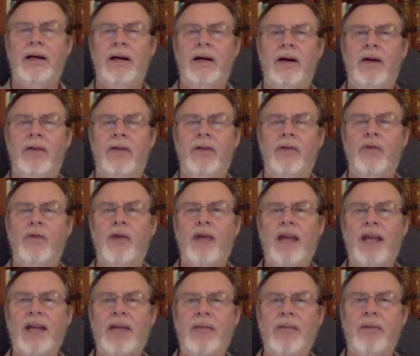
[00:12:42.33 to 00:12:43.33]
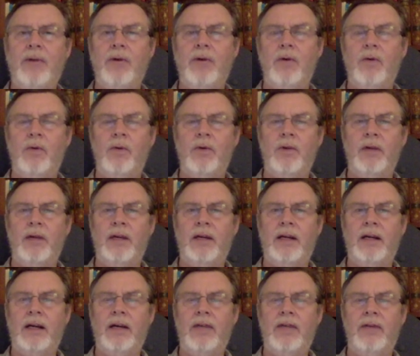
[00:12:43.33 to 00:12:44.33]
of the rainbow with that
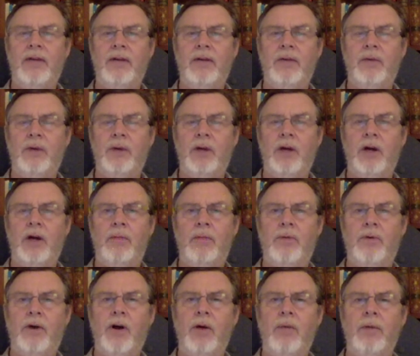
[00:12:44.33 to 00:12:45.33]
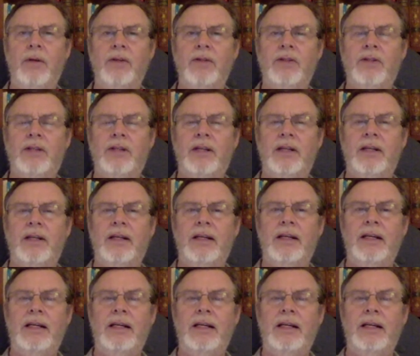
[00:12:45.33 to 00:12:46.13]
covenant, where God promised that